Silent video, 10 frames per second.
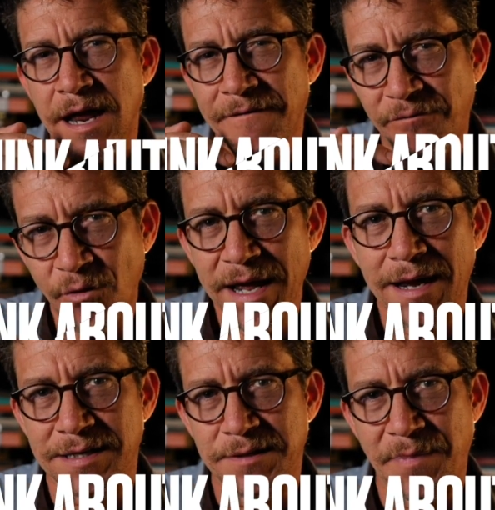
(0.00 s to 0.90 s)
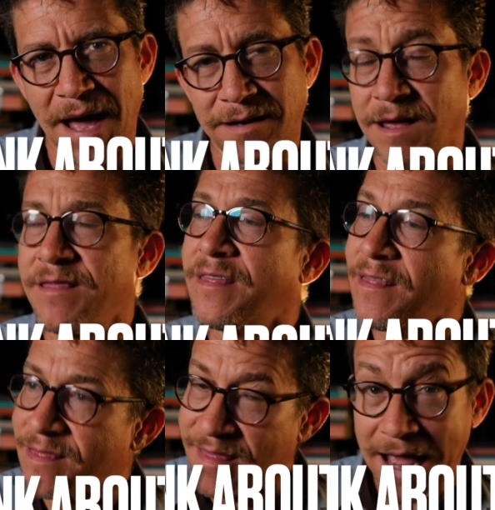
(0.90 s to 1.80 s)
If we expect
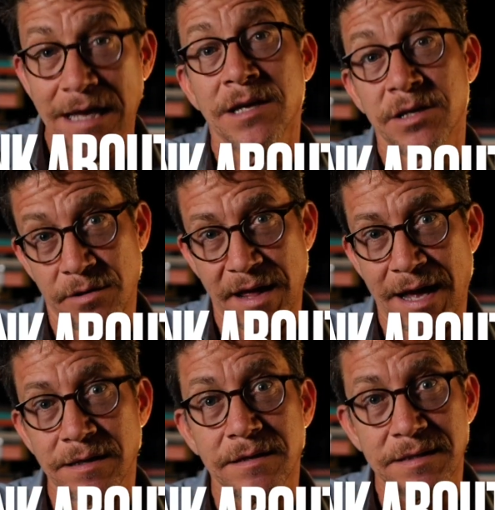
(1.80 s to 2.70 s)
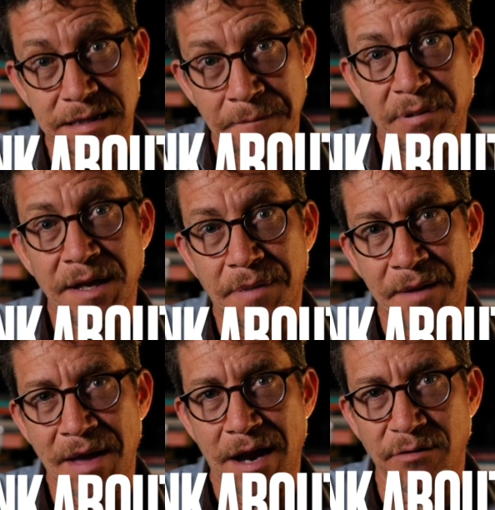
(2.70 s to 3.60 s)
that they can do that simply
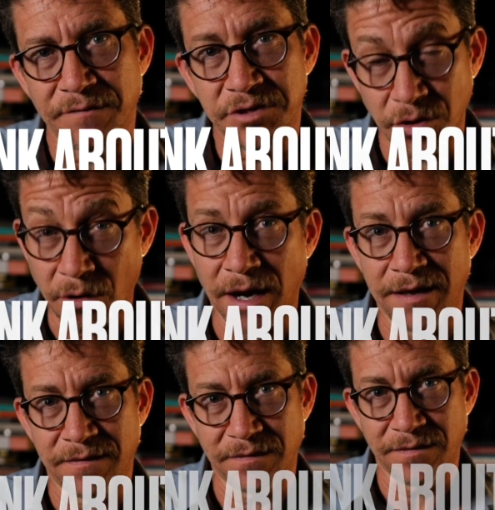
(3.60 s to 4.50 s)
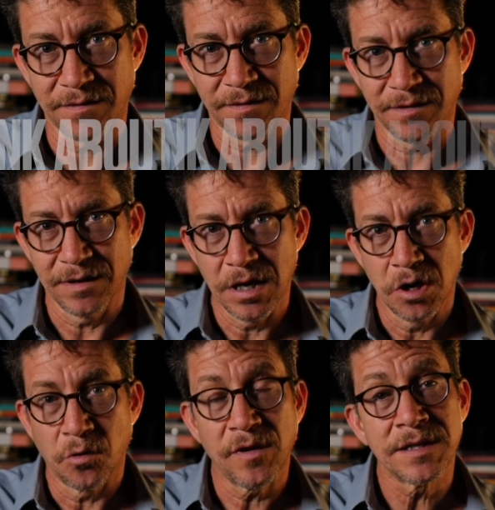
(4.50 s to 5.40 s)
by matter of choice,
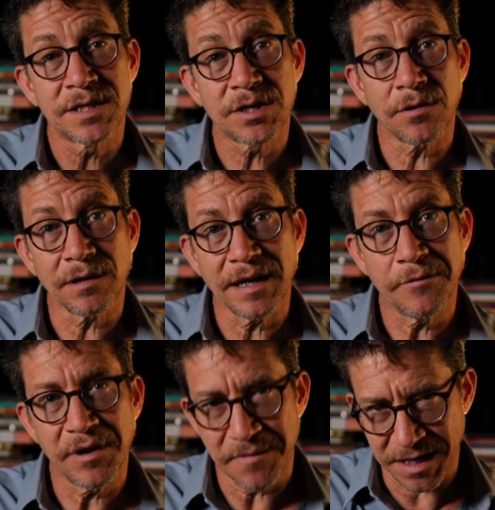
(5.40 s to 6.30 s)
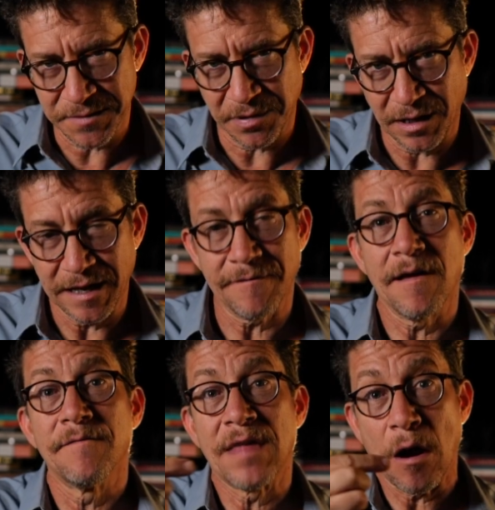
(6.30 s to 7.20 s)
well, then certainly we must believe
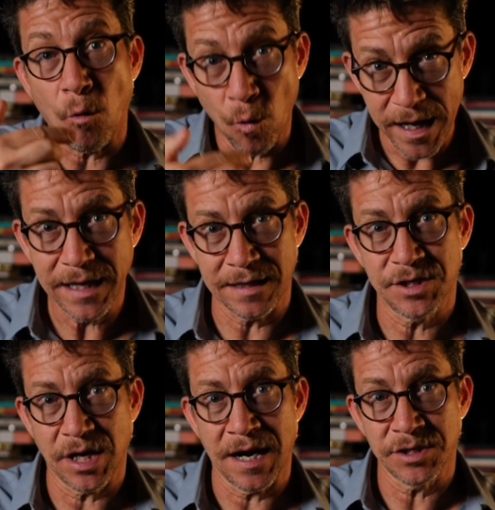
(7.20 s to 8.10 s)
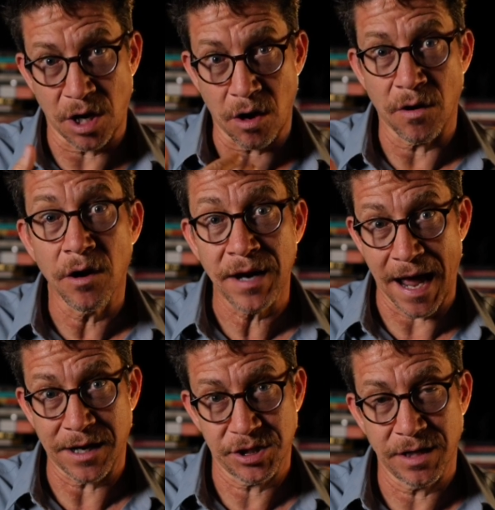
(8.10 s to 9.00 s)
that we can change our own
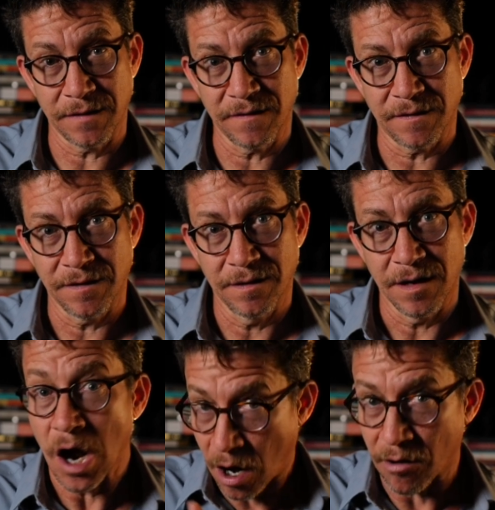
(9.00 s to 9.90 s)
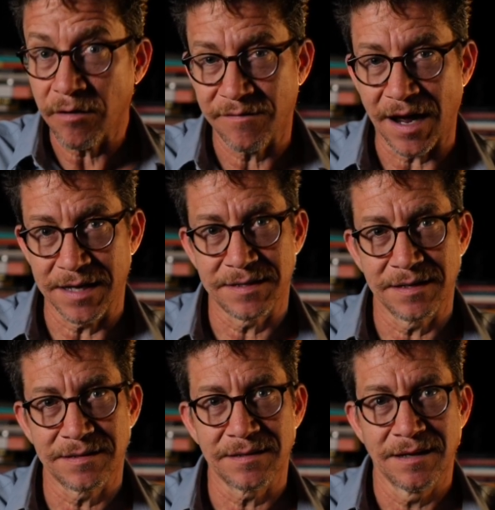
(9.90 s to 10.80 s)
actions, our own
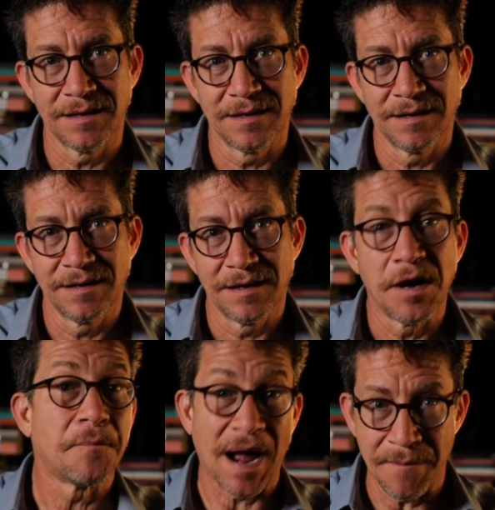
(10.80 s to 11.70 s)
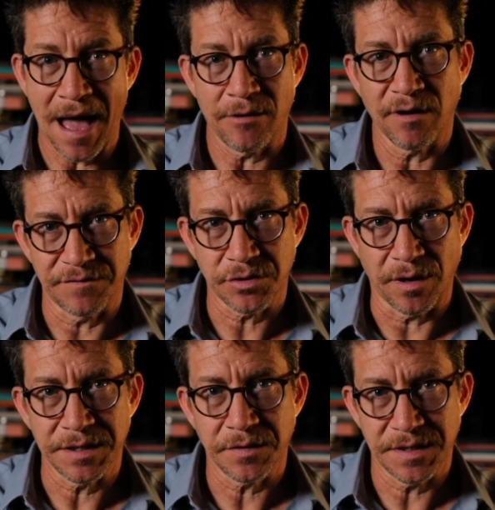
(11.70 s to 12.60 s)
vices, by matter of
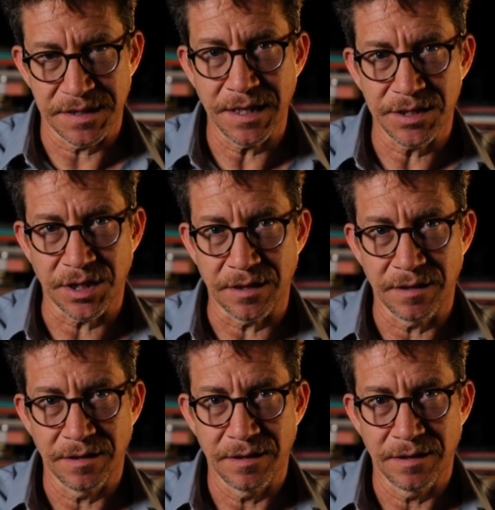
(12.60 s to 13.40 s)
choice or decision.